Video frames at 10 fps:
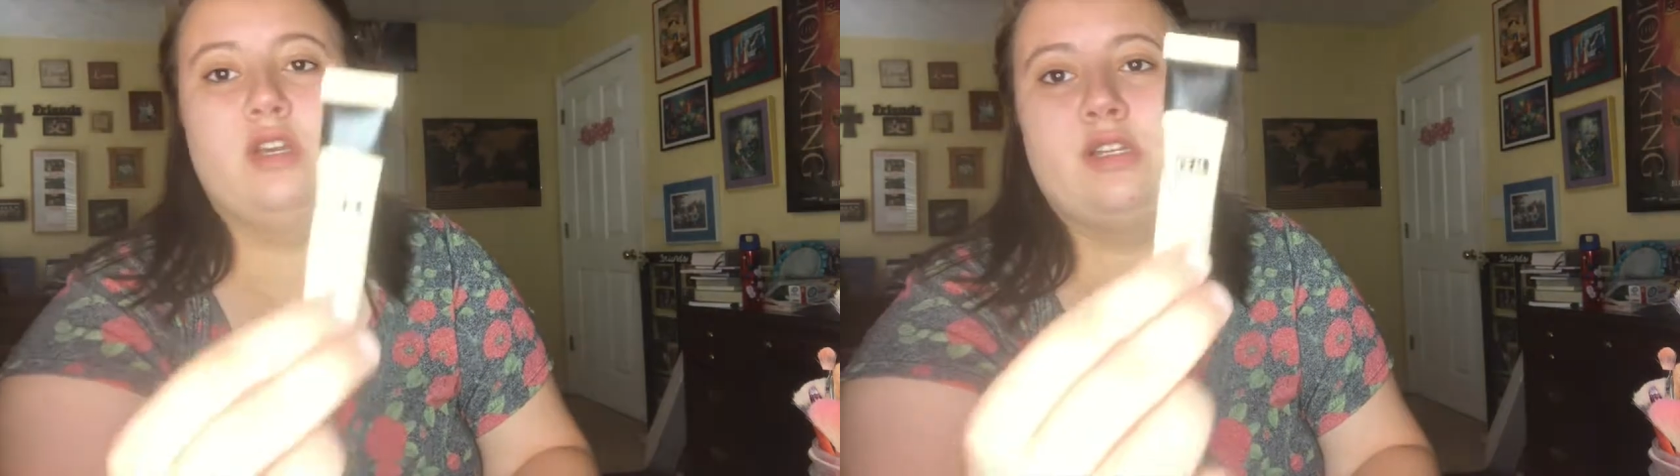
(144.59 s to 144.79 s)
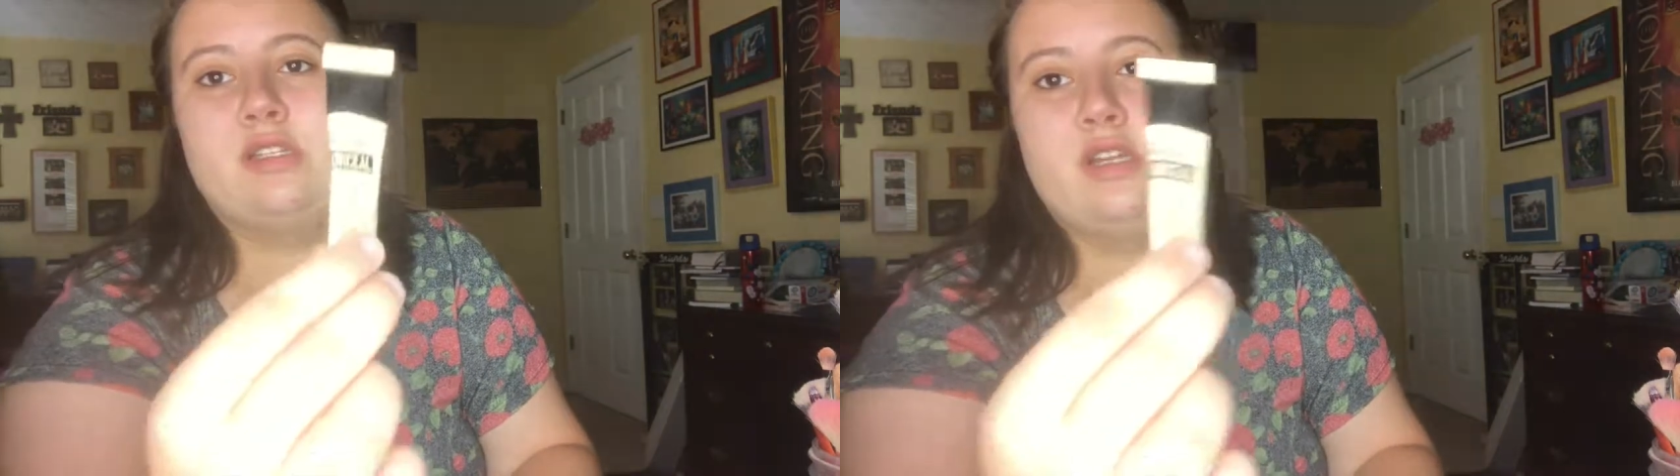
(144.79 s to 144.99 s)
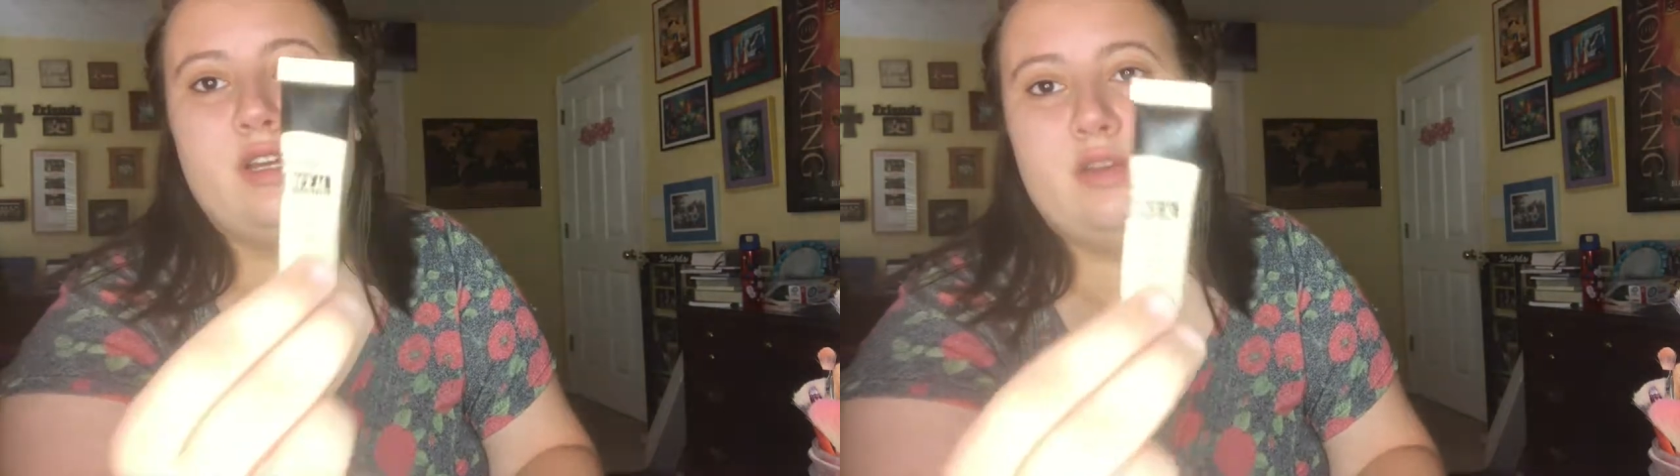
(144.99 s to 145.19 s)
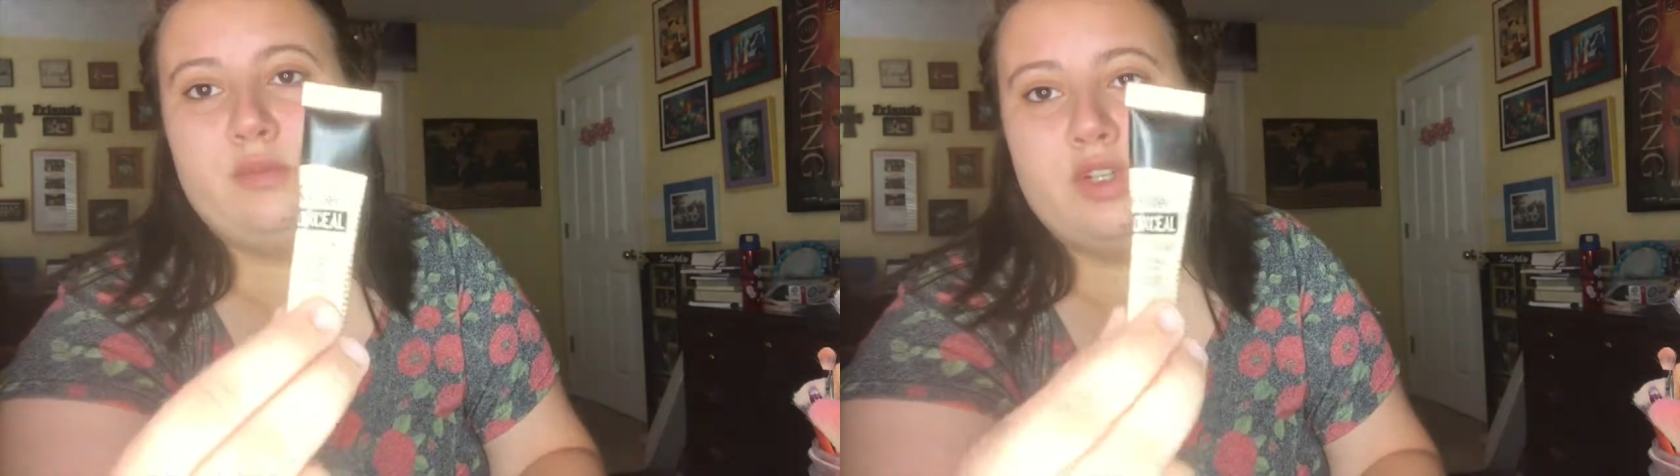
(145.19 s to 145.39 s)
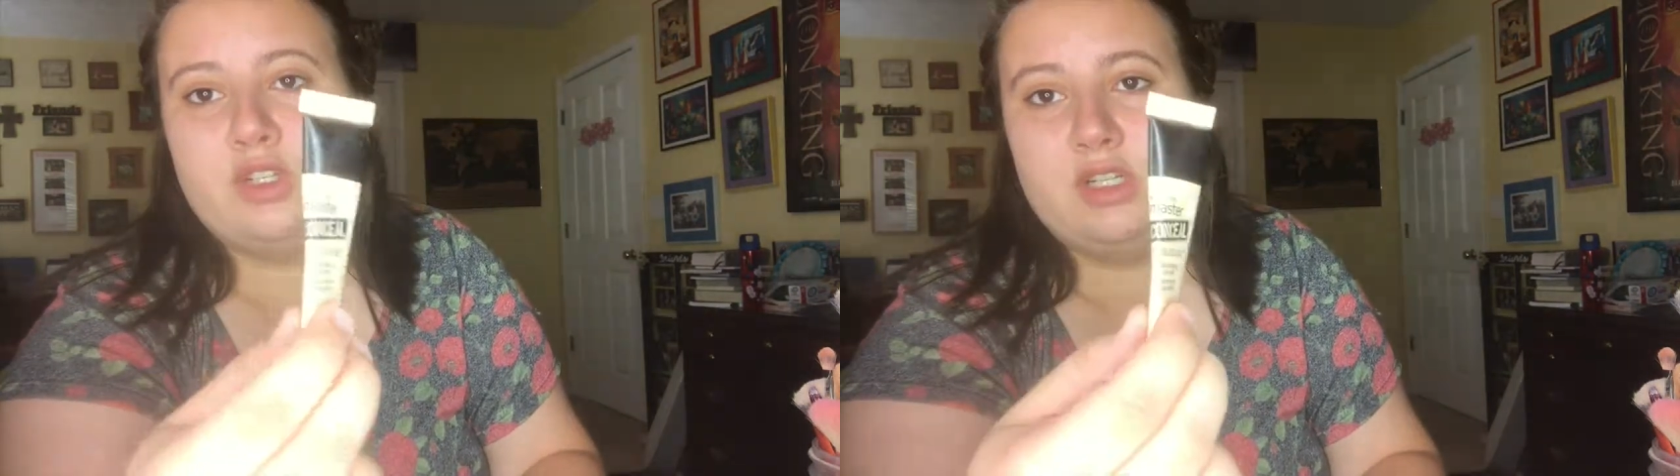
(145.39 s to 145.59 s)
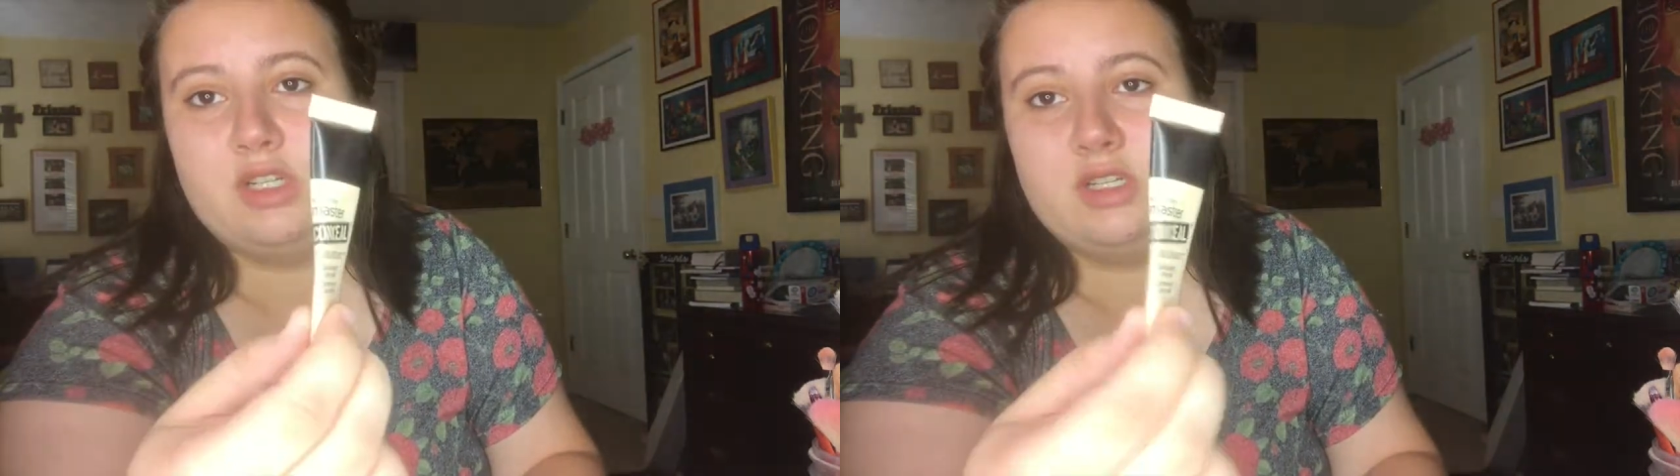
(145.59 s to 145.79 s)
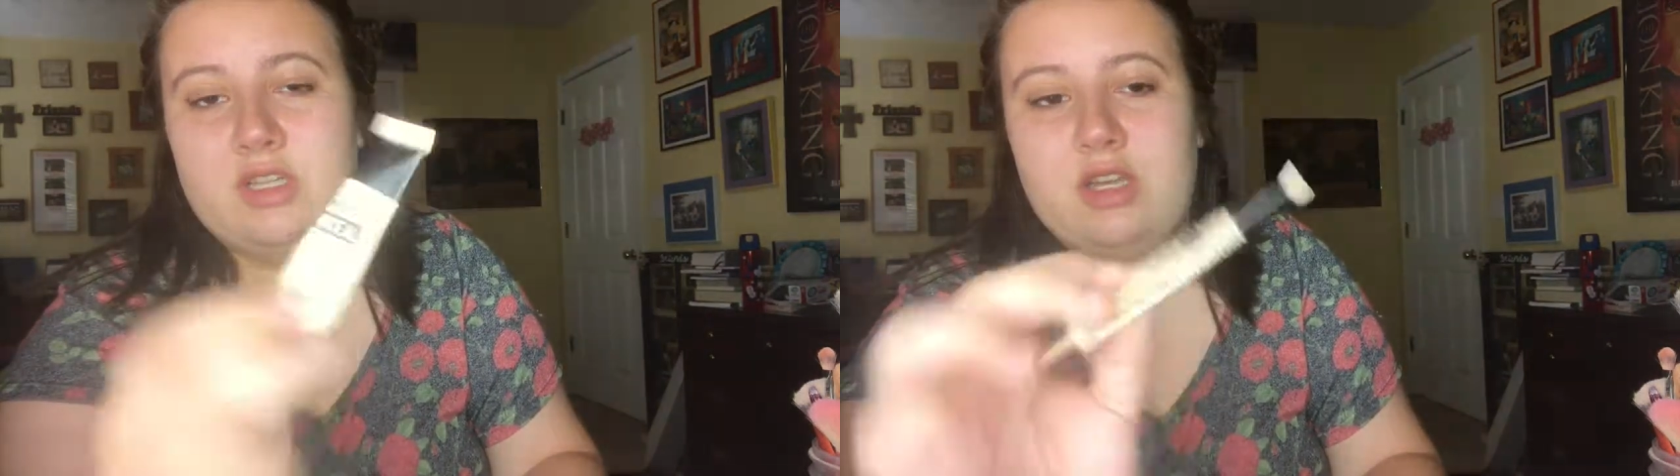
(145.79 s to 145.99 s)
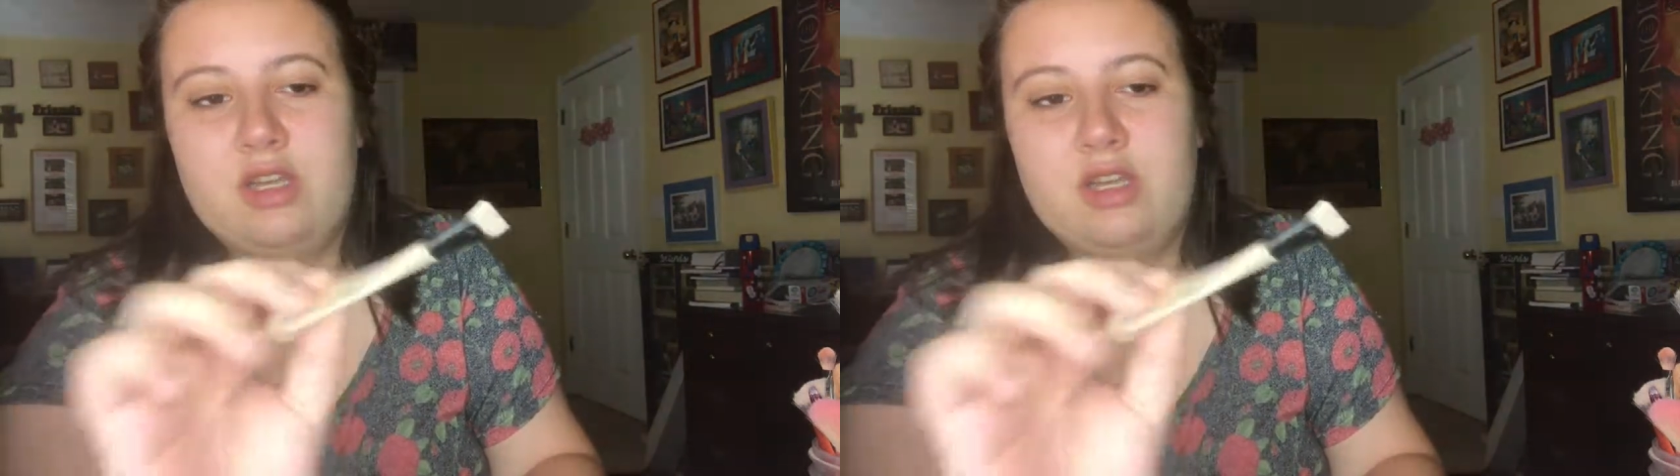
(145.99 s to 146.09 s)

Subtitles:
last time, which is